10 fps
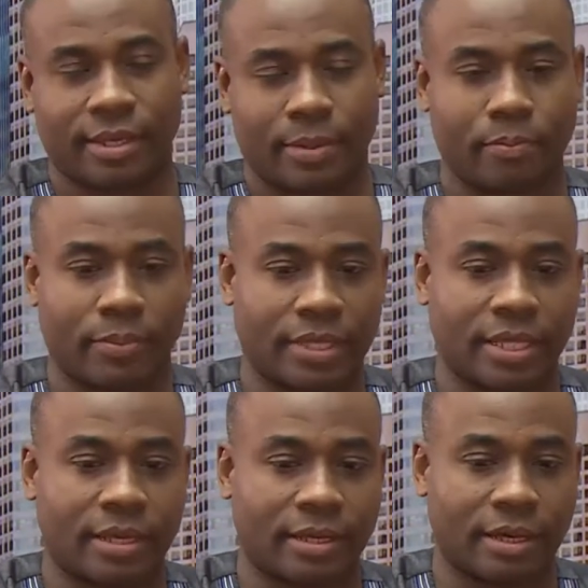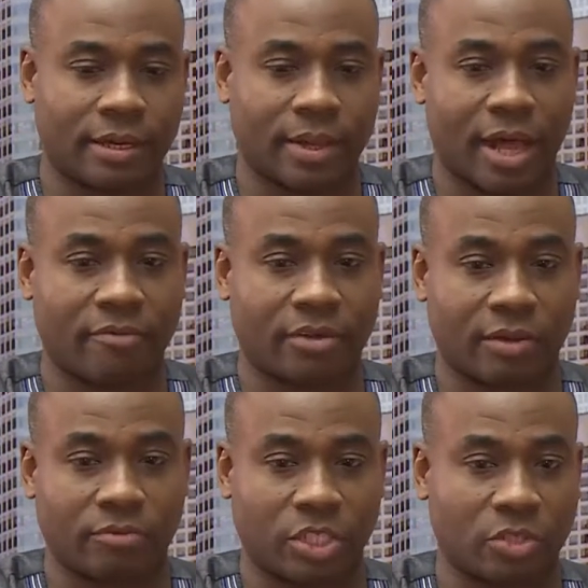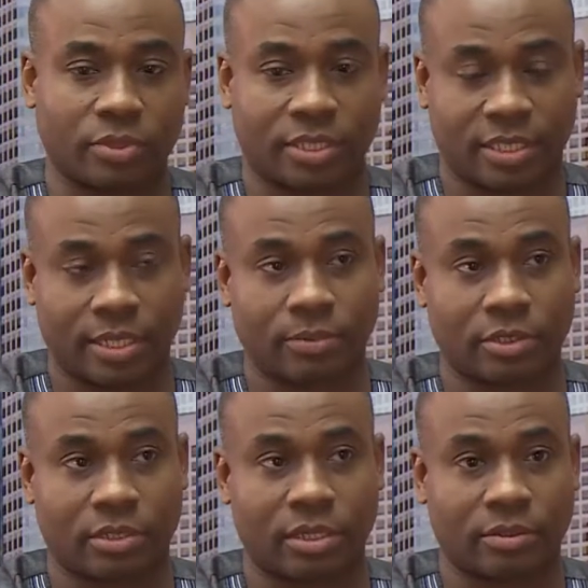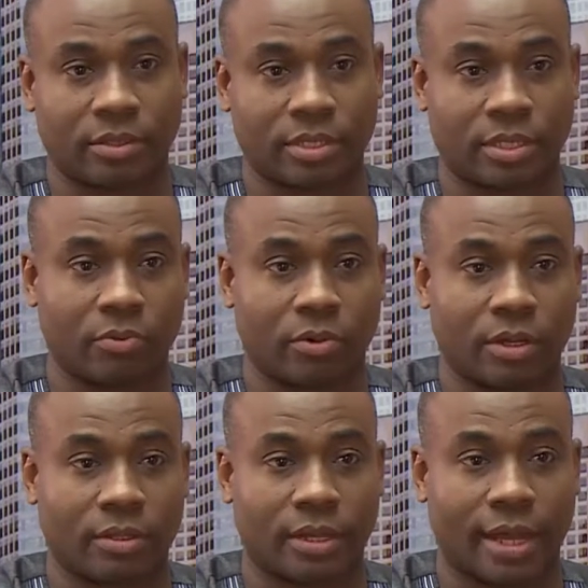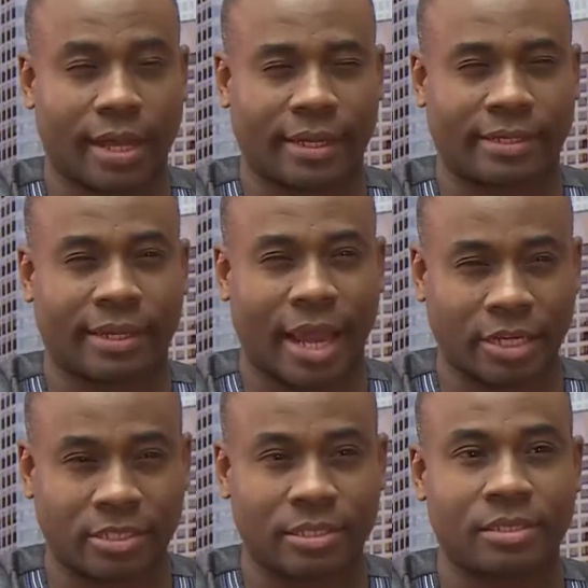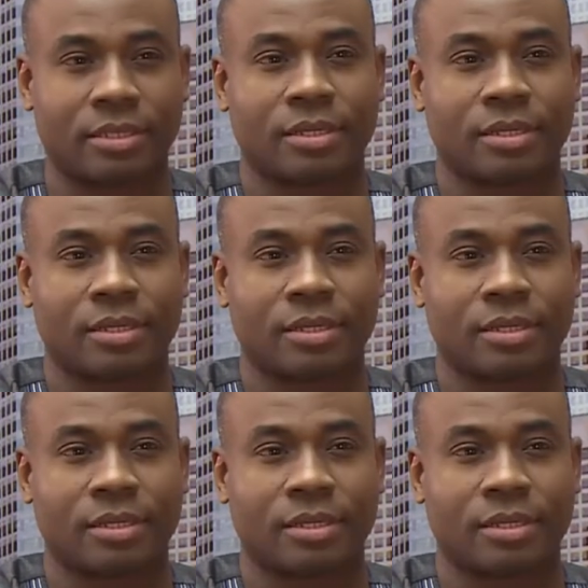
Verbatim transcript: Yeah. But then um, I have a conversation with the same nurse later and they say, well, I, actually,